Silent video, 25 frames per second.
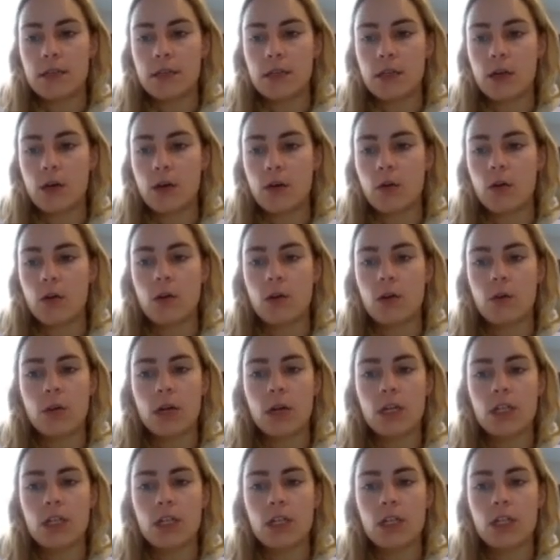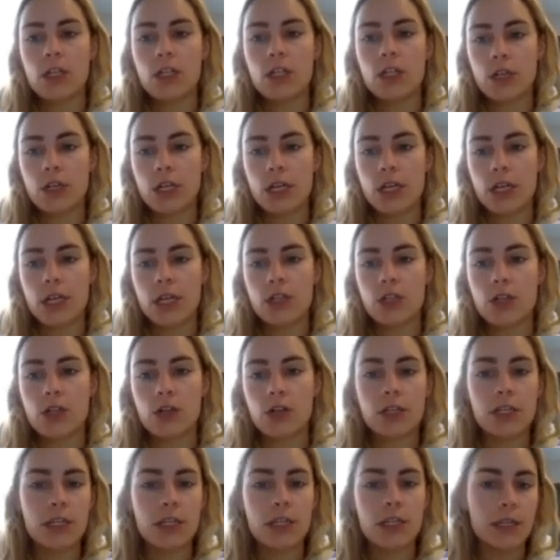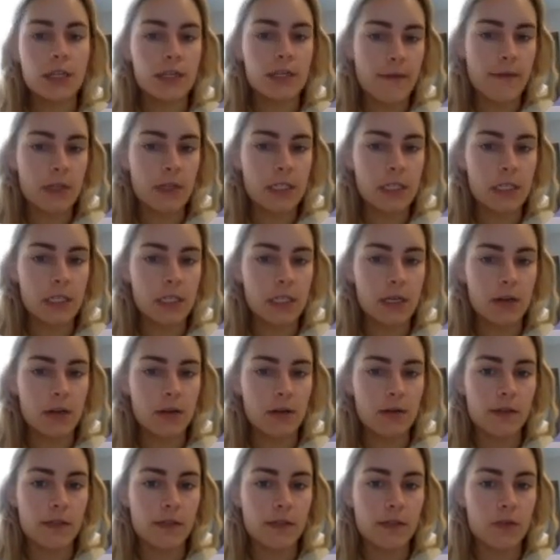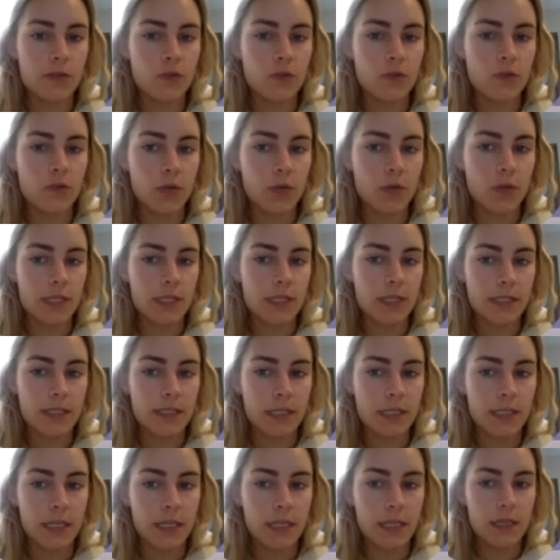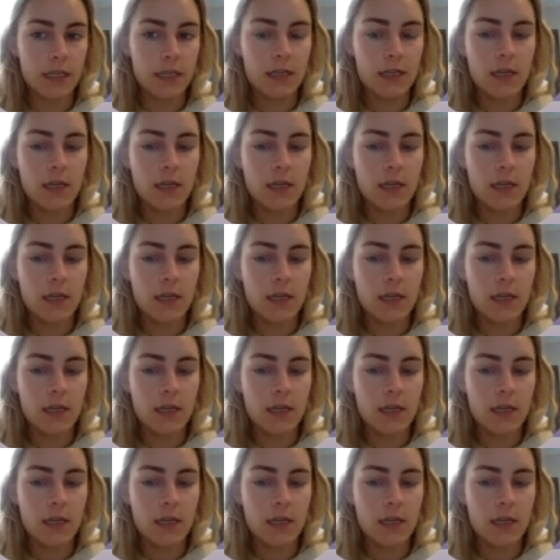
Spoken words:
So among children aged 13 to 17 years in 2016,